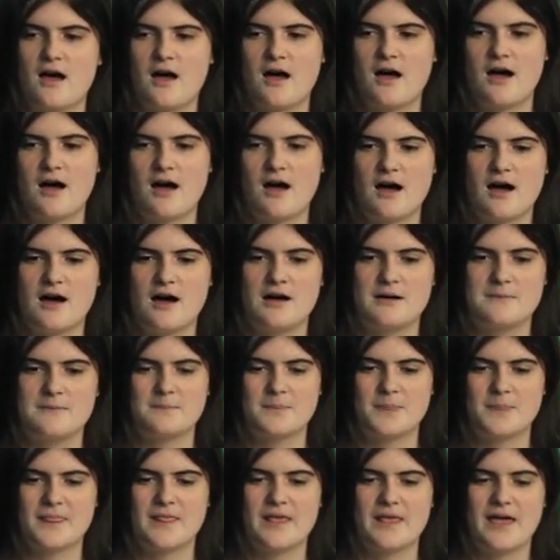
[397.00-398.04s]
Uh,
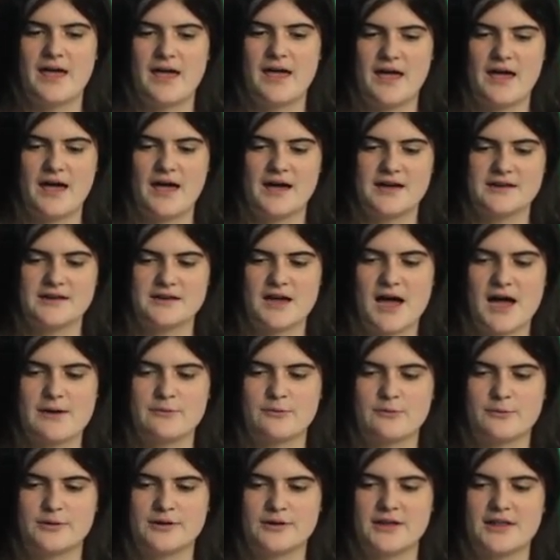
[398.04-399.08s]
and I
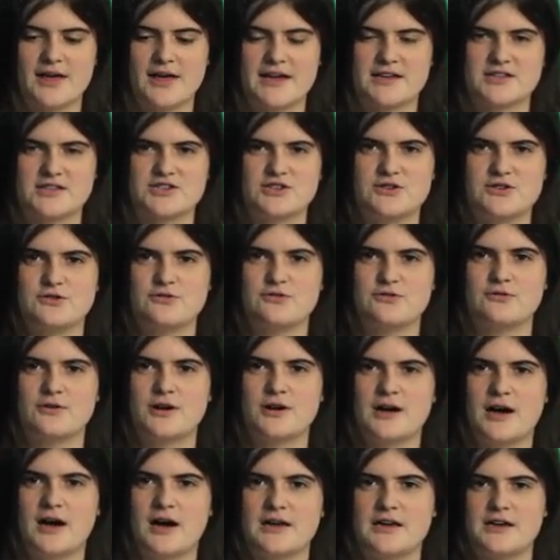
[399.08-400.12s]
would really like to
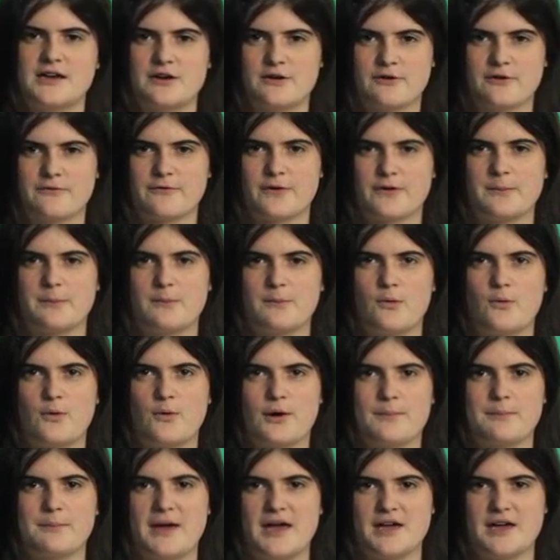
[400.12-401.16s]
hear from
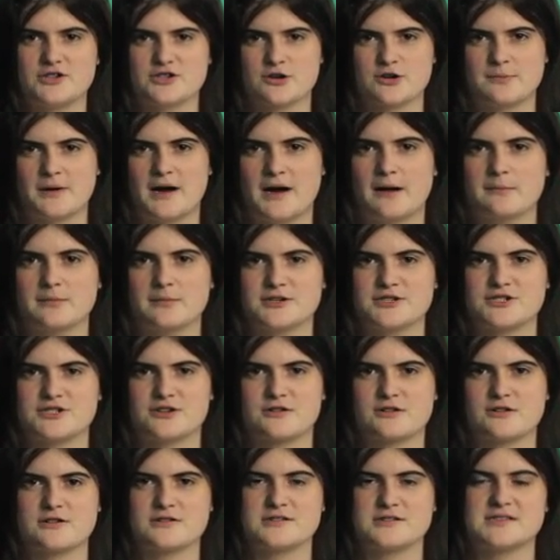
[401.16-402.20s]
more major
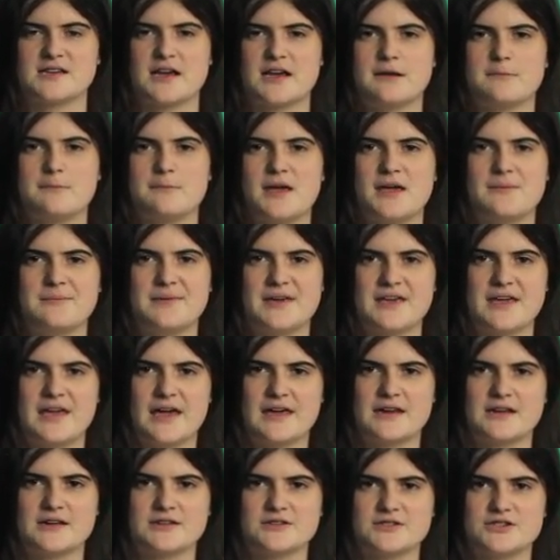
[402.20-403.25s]
publishers and maybe
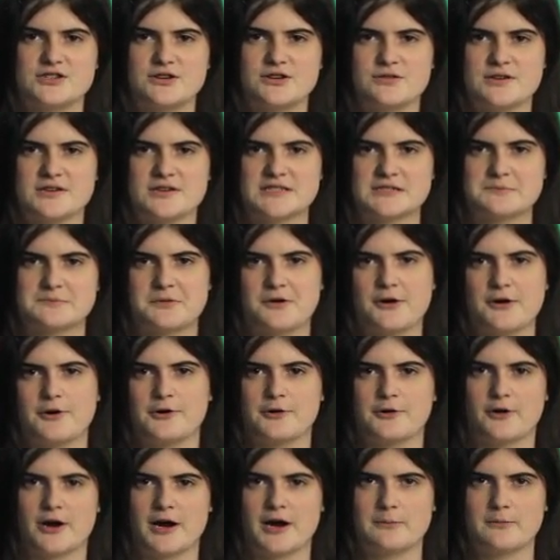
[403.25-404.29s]
get into this
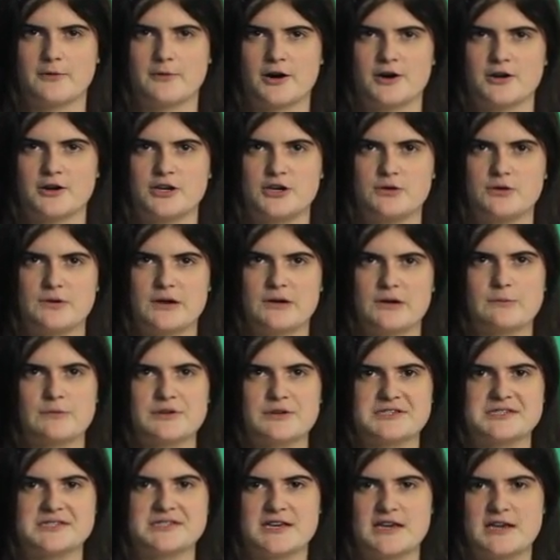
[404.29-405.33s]
program where you can
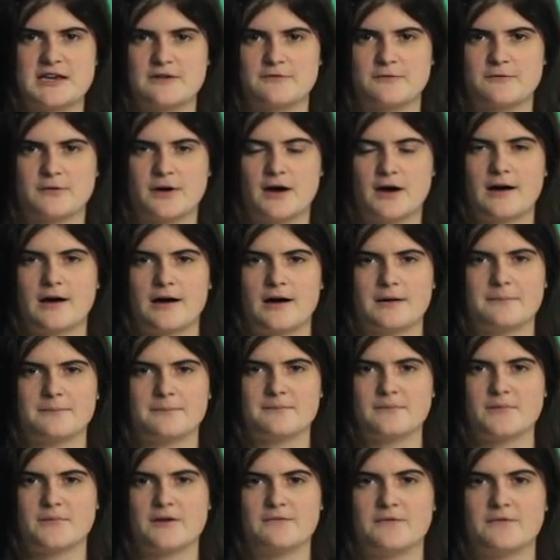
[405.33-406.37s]
receive um,
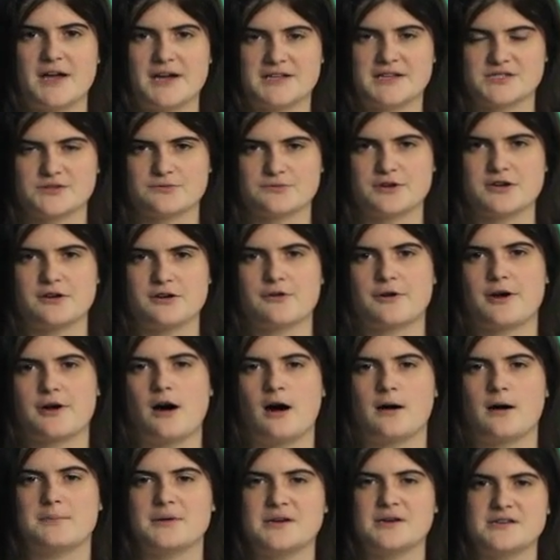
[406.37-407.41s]
advanced reader
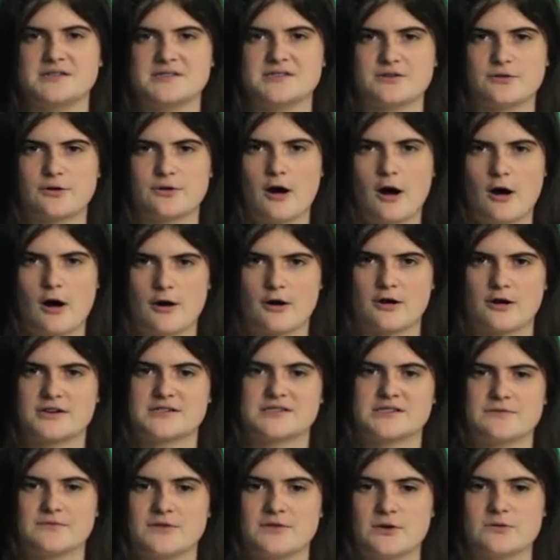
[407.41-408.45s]
copies or
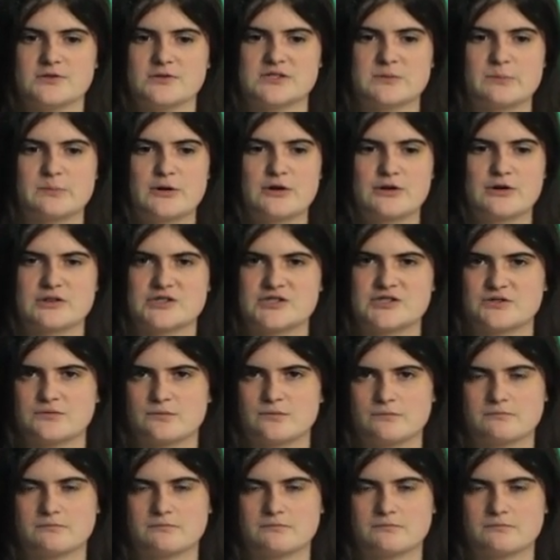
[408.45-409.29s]
ARCs of those books